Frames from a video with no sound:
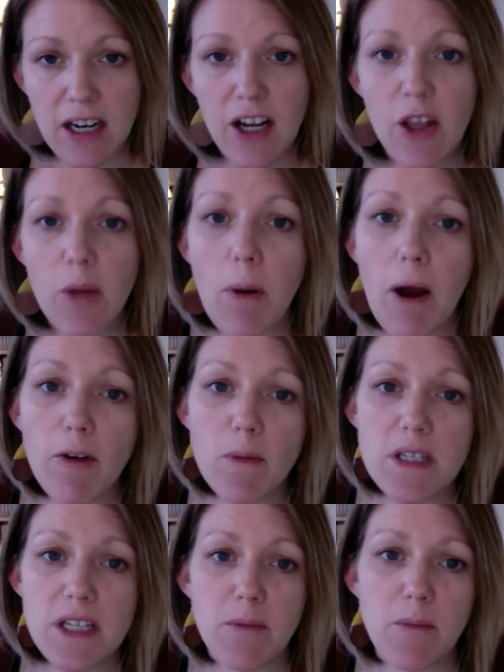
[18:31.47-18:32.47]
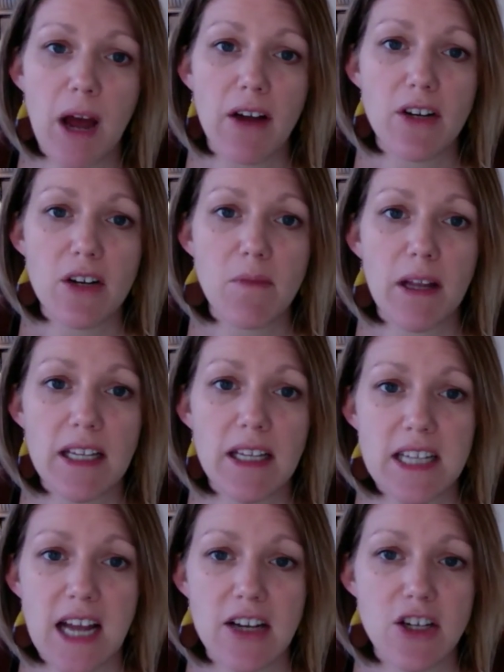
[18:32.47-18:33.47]
The problem is compounded by the
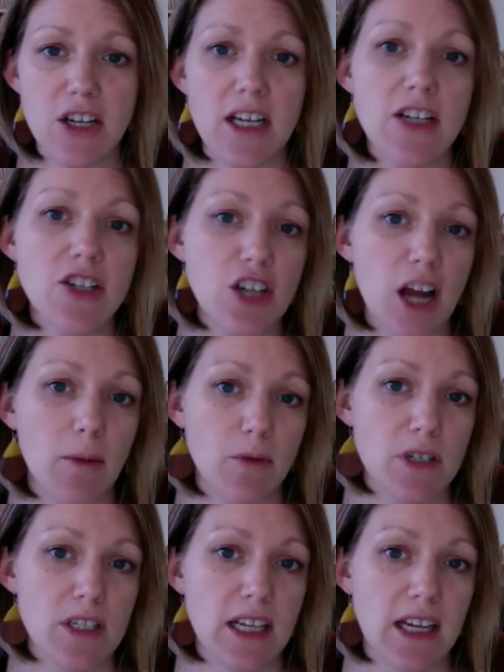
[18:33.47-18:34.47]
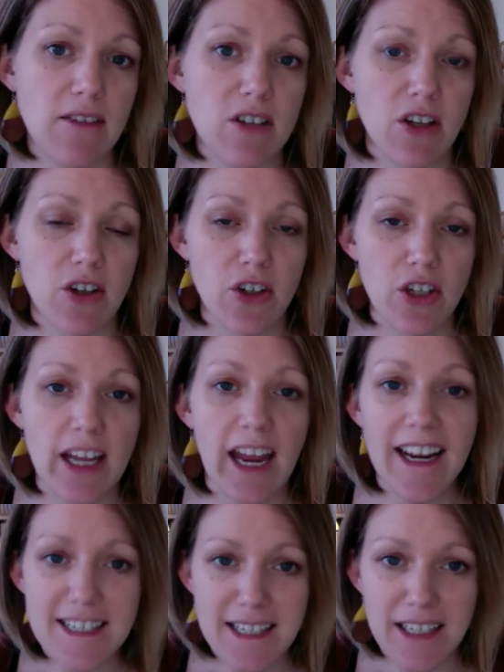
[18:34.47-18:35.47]
attention his shop received in the early
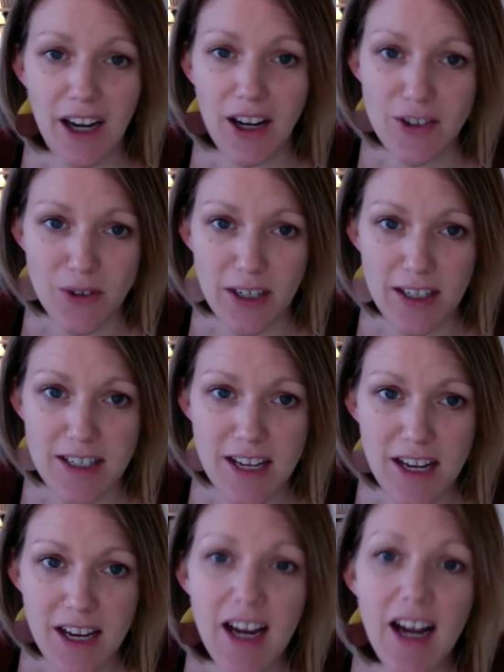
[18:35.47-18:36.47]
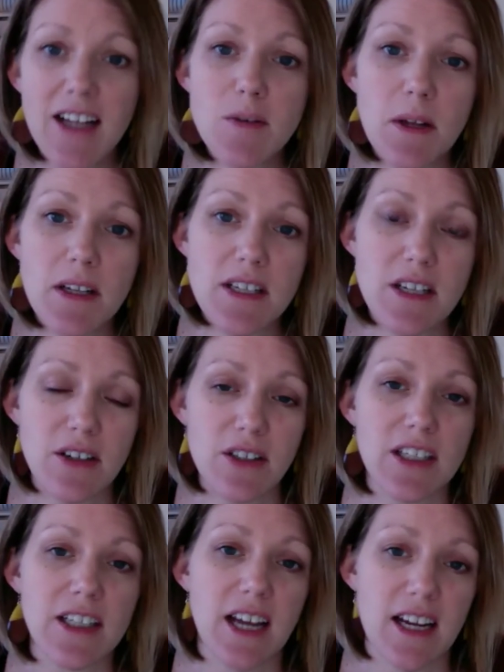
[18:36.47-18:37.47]
1800s as well as the early
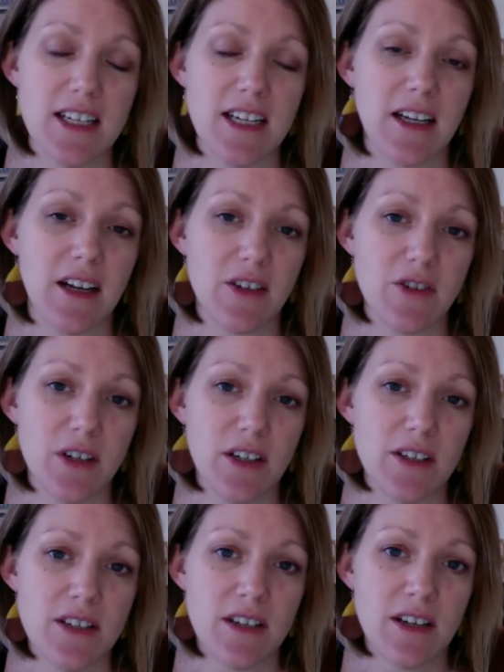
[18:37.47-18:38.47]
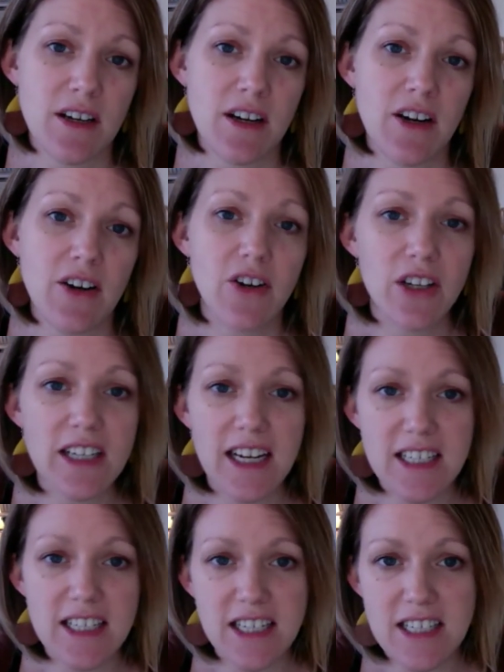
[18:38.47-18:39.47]
1900s. Early
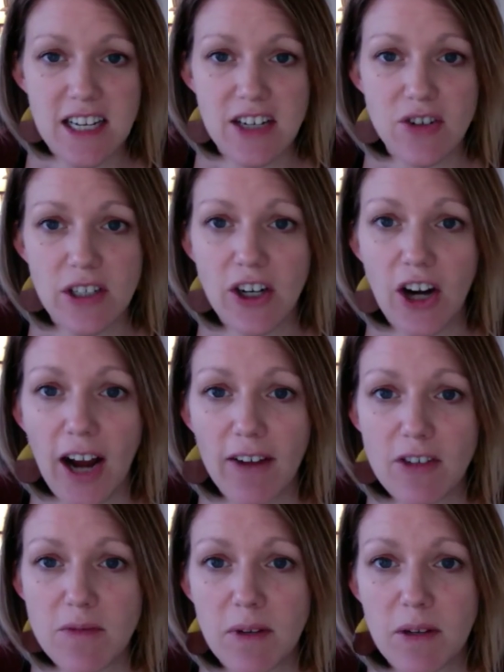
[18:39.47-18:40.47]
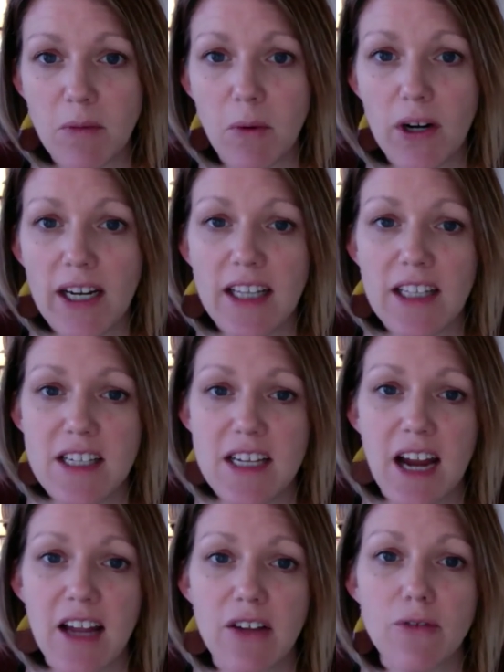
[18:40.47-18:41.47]
19th century craftsmen working in the
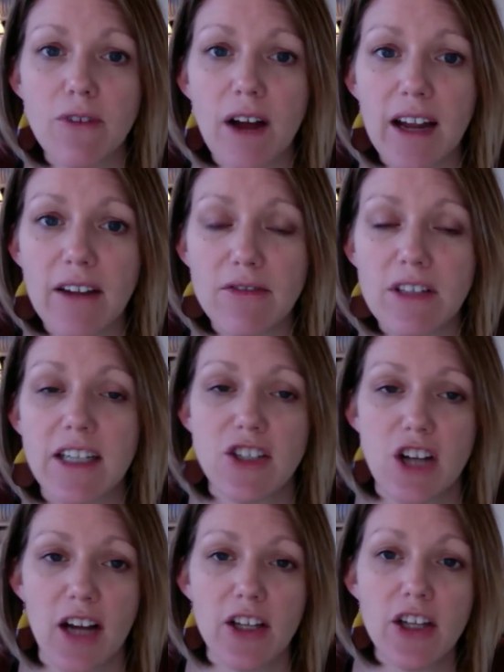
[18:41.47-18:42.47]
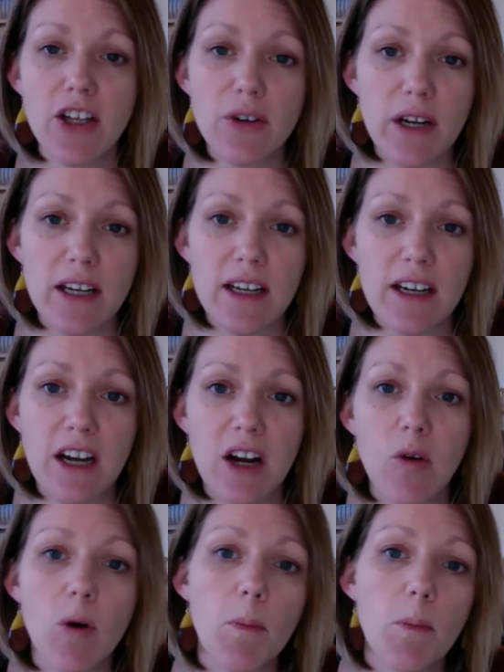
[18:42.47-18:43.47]
style of Fife, like John Hewitt,
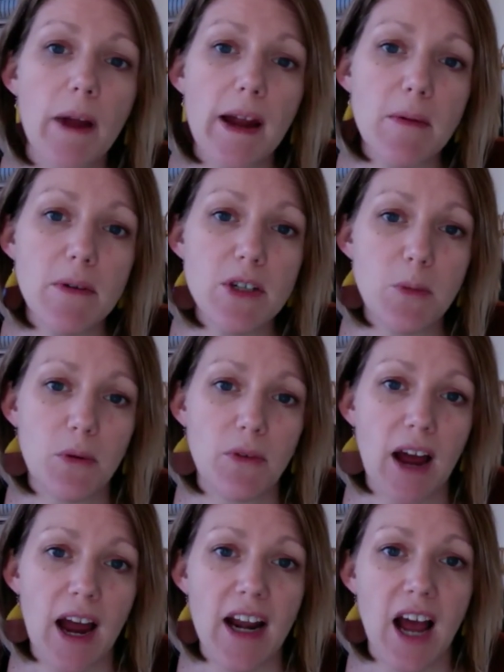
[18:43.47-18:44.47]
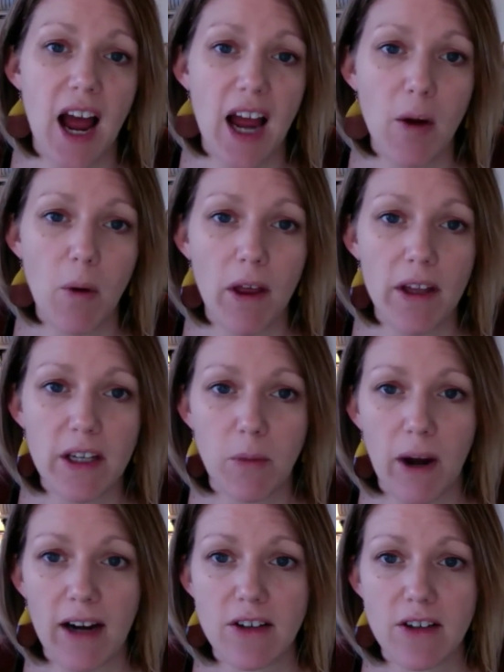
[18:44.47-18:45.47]
were able to provide high-quality
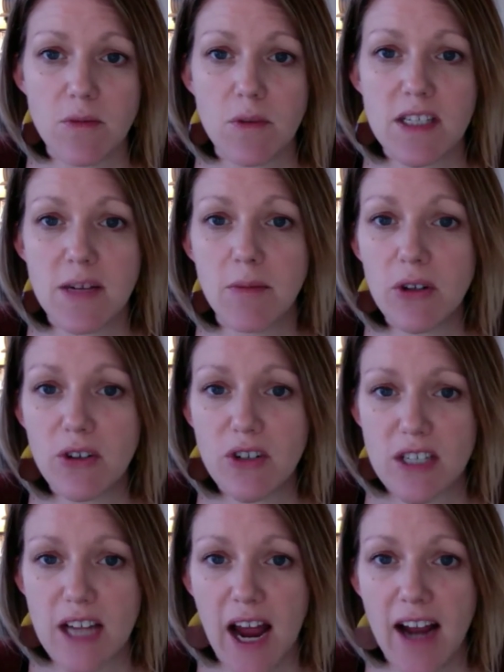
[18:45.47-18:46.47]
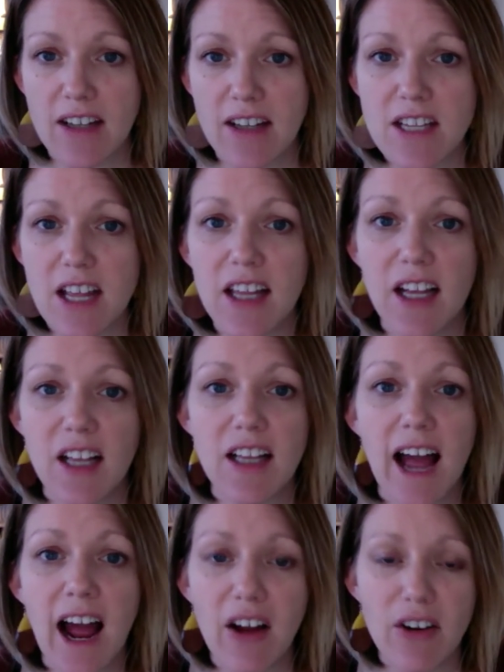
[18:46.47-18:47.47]
wares with similar designs that
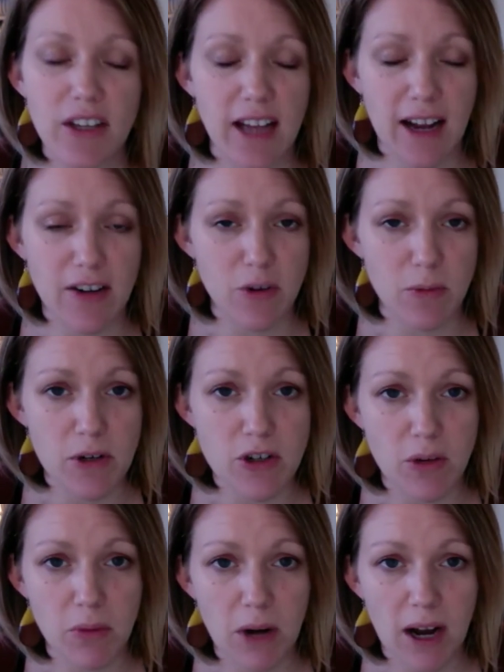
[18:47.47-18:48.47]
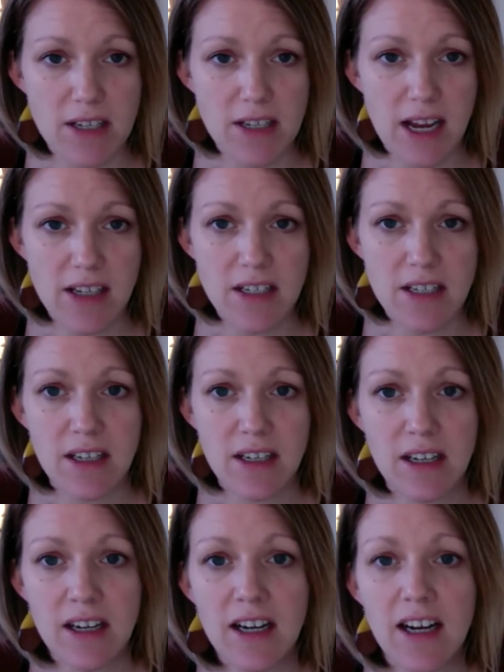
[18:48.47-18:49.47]
cloud the attribution process.
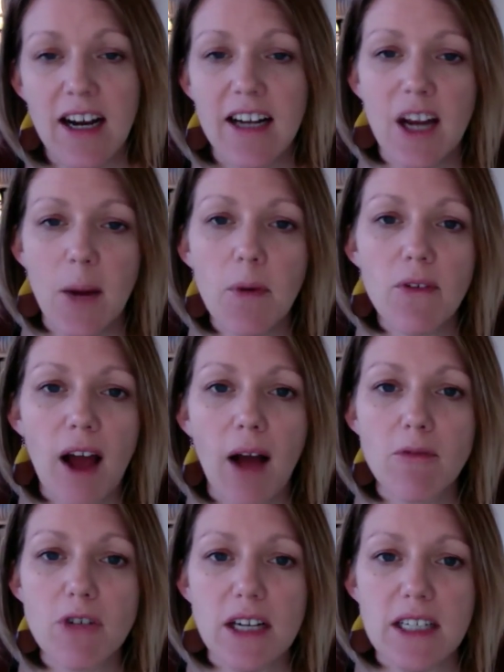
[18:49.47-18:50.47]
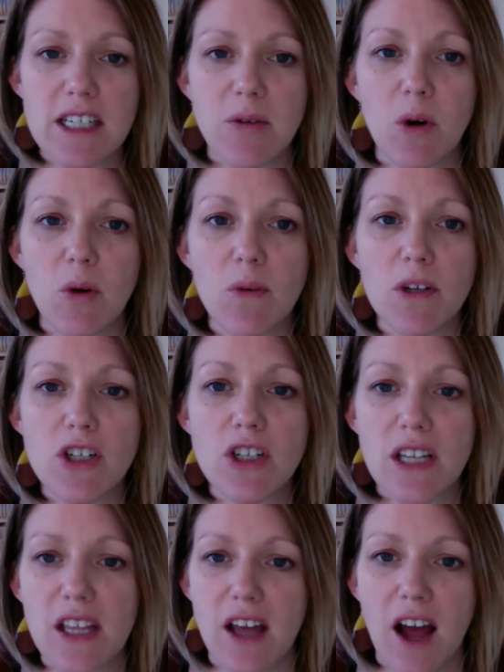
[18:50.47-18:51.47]
A number of objects that were originally
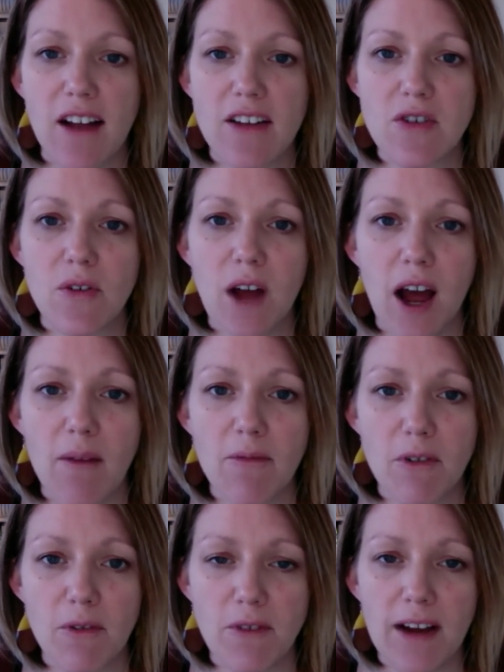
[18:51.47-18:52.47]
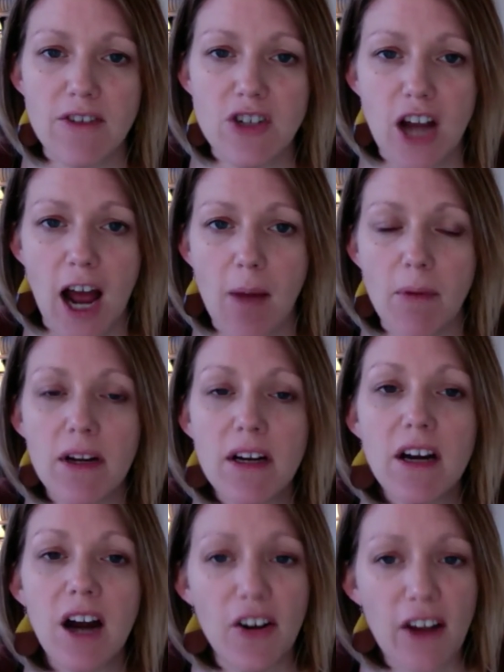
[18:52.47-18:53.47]
thought to have come from Fife's shop
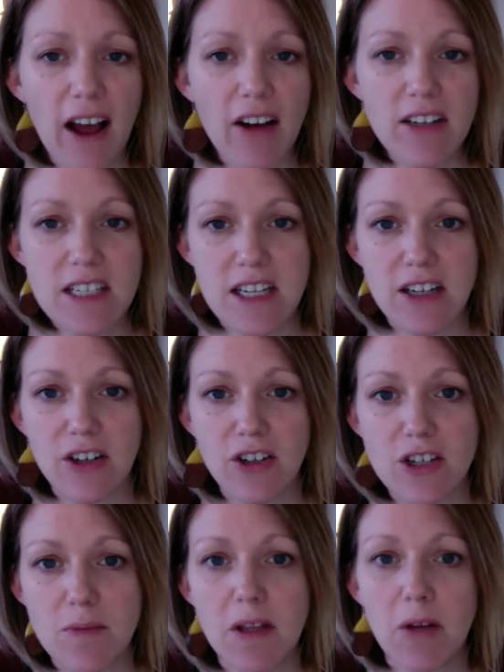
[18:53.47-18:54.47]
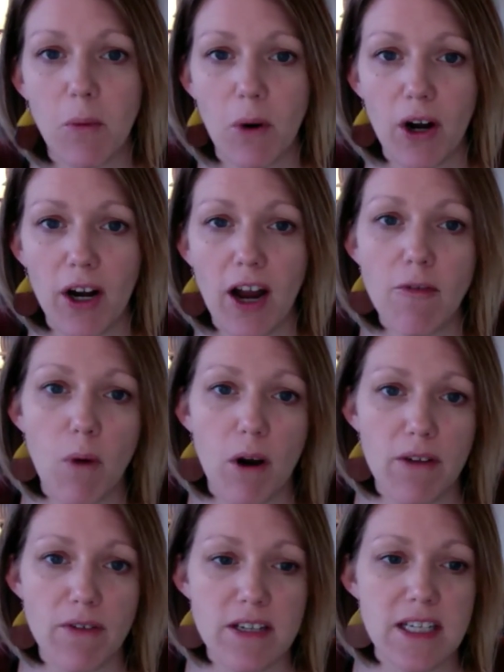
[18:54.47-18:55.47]
are now considered to be the work of one of
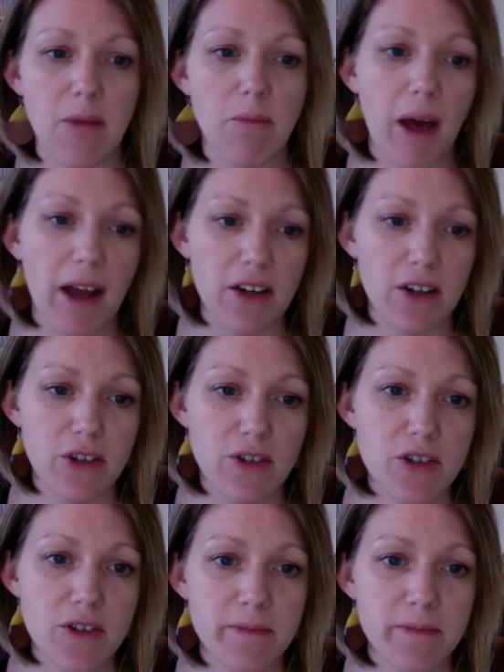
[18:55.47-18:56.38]
his competitors.